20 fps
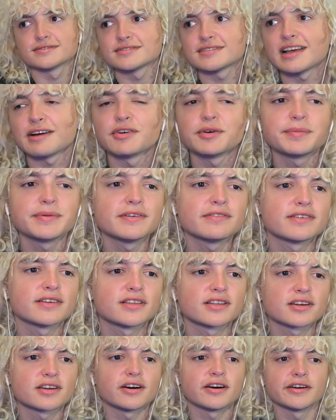That would be fun
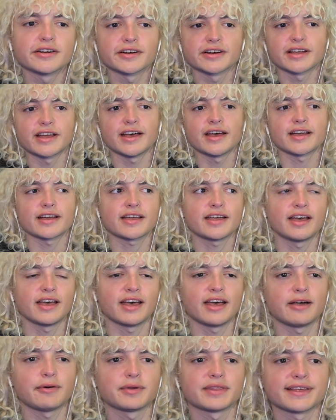to call your cat
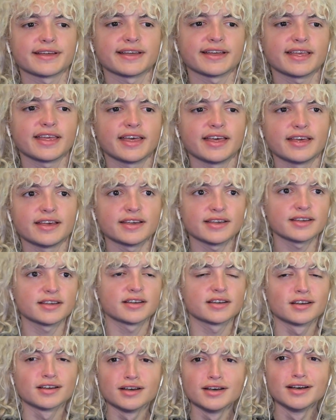cat with, like, a K,
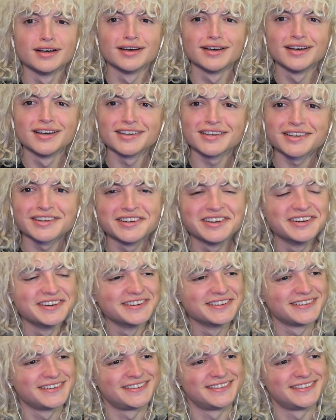you know?